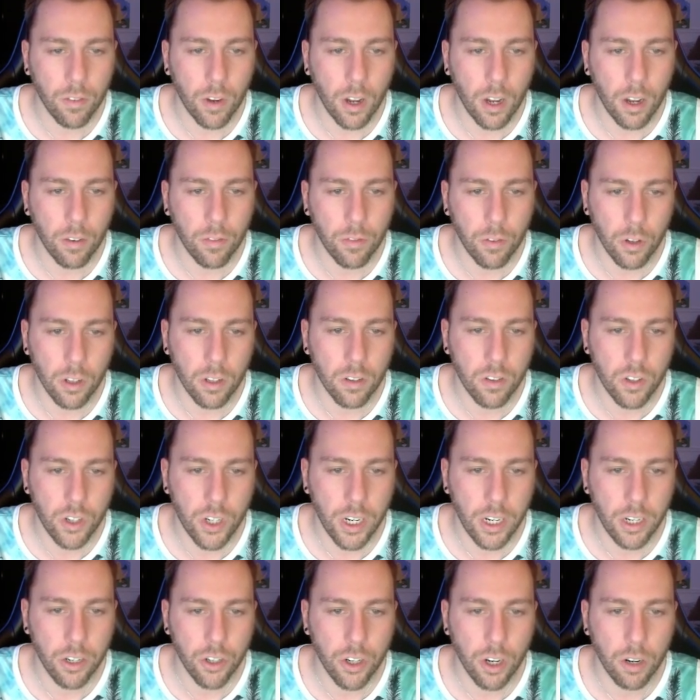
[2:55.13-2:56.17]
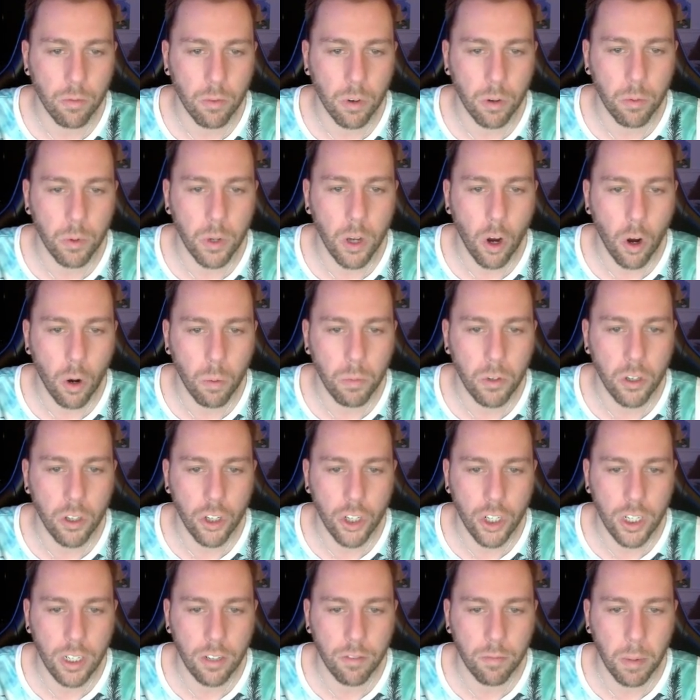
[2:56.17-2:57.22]
for this change and what we hope to
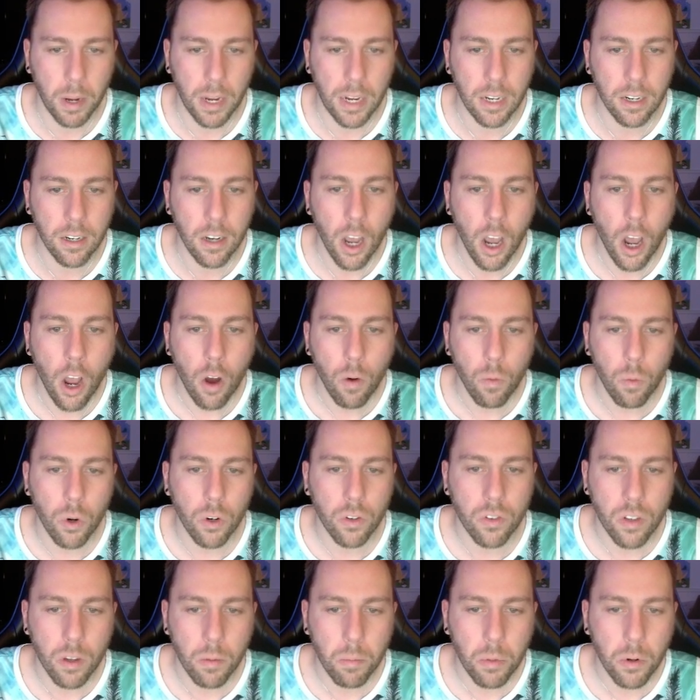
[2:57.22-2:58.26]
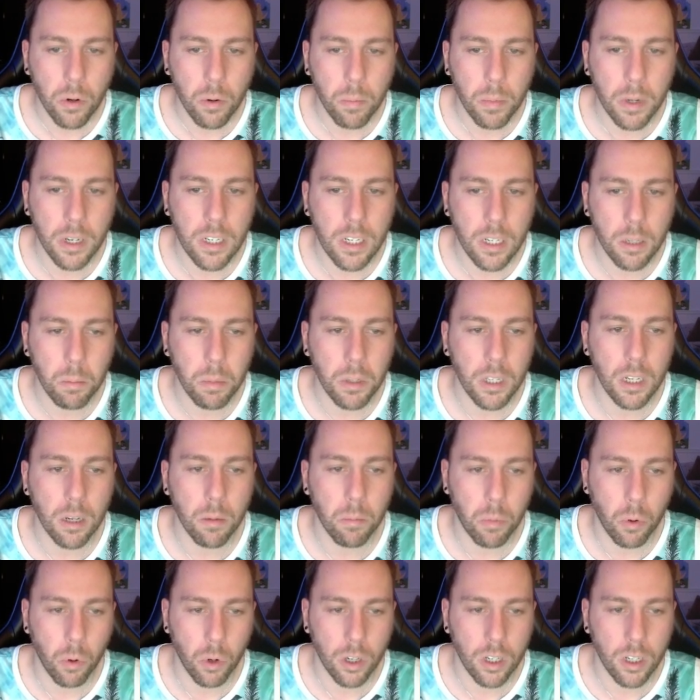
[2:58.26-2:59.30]
achieve by it were simple but deeply
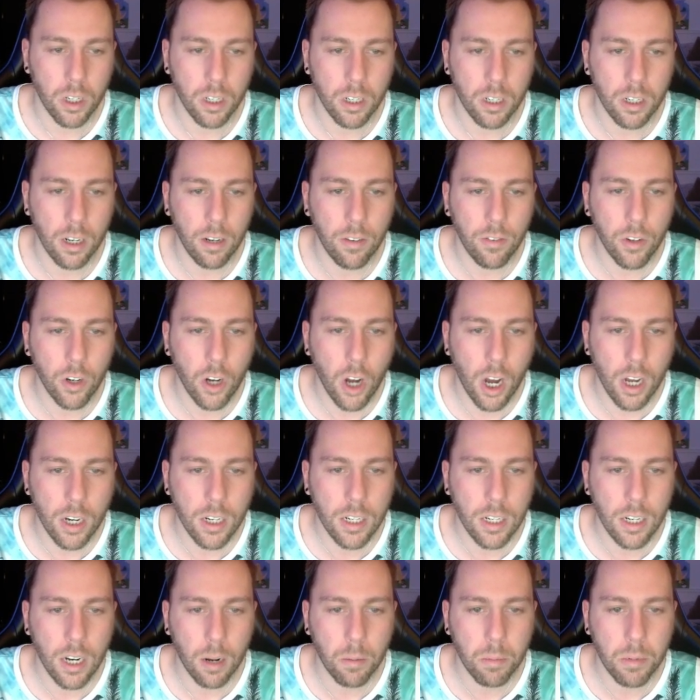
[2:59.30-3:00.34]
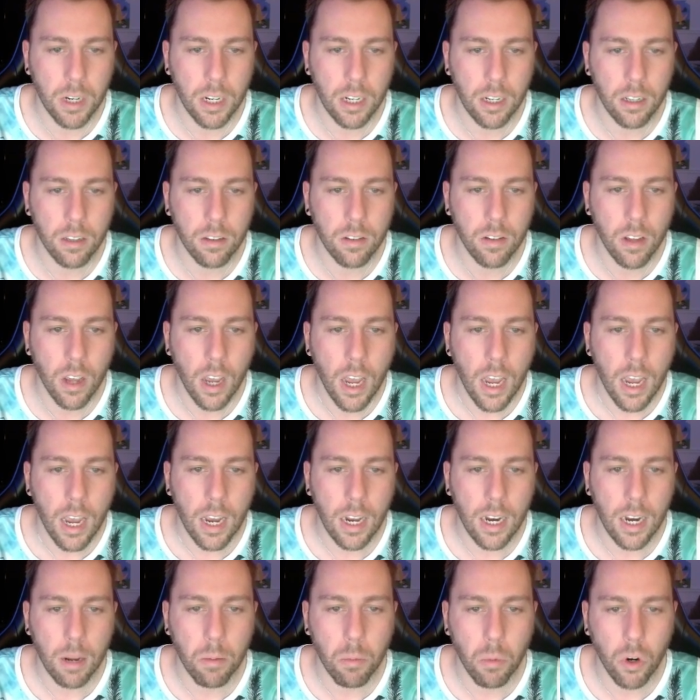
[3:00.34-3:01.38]
important. Deliver content updates
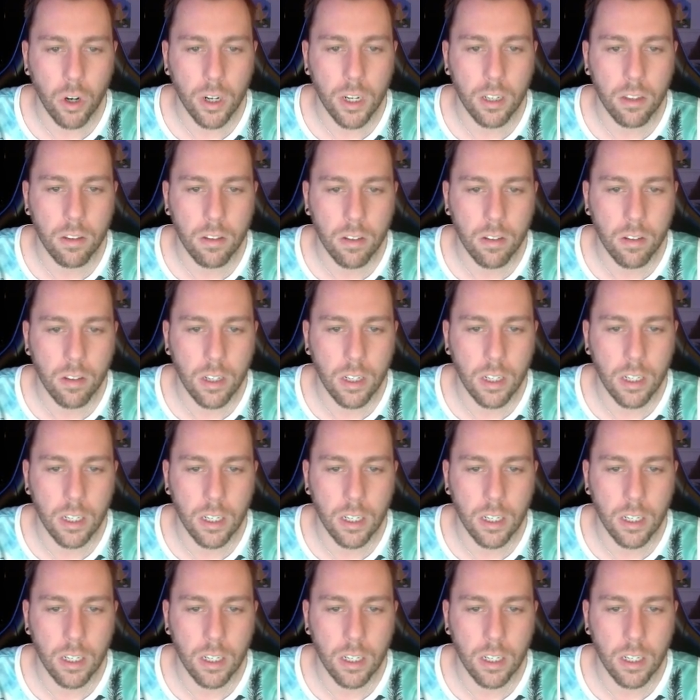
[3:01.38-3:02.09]
in a more consistent and